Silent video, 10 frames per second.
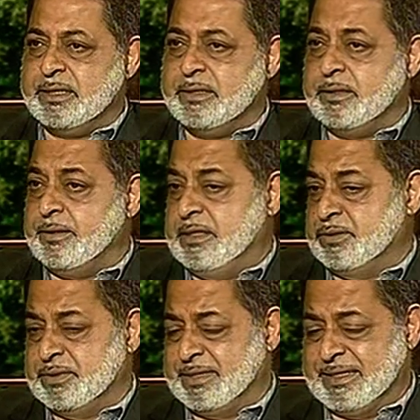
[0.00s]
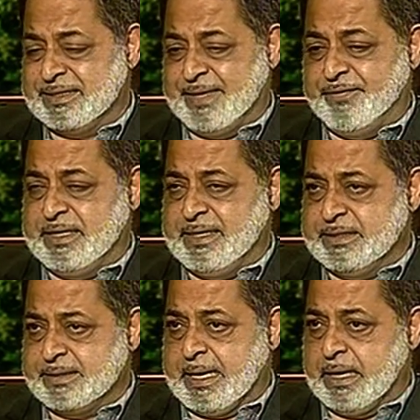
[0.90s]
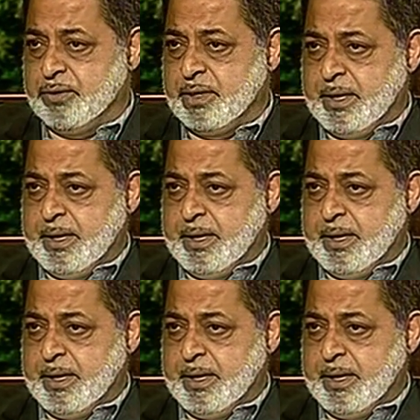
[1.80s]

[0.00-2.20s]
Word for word: In this was in the 70s now,